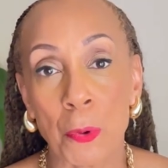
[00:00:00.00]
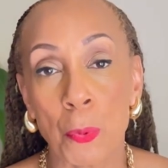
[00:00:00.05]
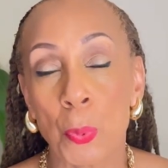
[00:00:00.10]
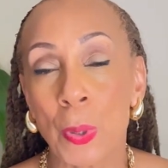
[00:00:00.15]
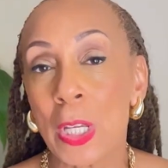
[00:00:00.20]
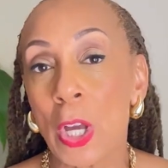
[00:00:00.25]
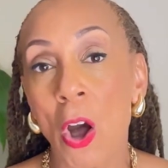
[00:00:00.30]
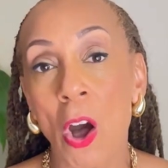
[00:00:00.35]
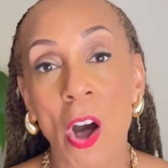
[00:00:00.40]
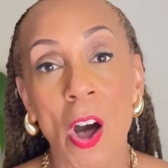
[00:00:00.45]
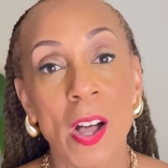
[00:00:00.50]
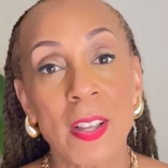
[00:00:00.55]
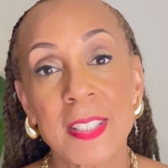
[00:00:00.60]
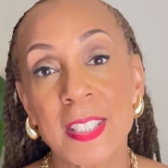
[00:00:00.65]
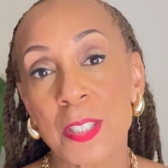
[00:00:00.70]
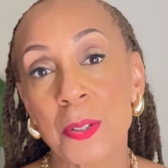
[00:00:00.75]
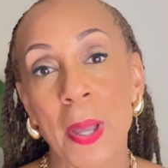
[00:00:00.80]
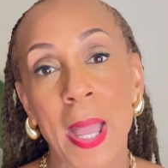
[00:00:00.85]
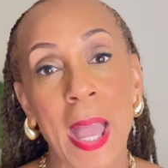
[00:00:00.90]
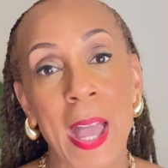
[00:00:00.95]
we all
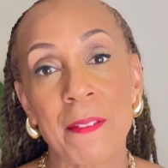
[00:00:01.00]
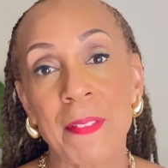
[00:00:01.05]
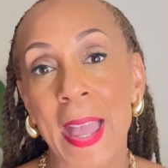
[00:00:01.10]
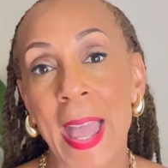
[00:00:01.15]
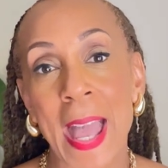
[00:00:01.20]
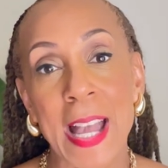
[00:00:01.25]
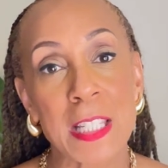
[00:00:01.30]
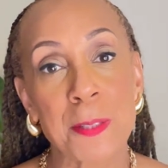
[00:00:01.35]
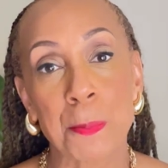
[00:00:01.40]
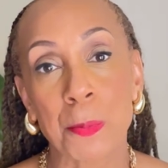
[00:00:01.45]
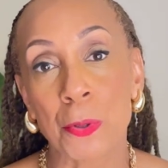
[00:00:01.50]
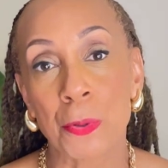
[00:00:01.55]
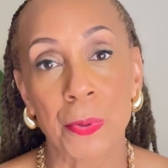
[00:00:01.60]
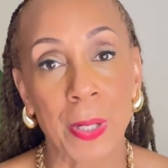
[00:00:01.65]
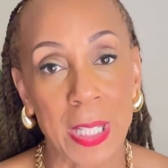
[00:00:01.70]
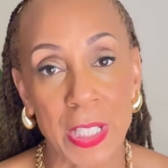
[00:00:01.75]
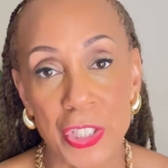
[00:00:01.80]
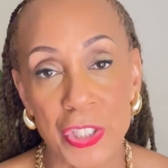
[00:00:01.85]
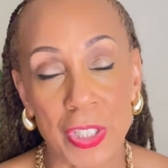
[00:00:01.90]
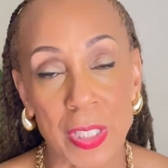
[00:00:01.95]
still have
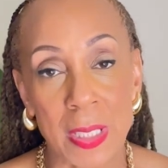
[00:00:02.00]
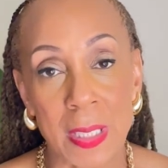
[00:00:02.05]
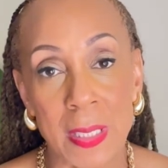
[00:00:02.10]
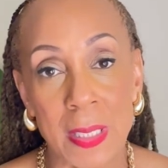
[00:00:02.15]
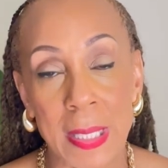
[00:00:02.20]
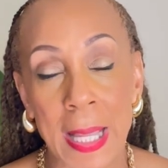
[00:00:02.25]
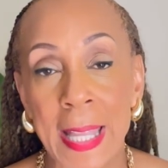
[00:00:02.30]
aspirations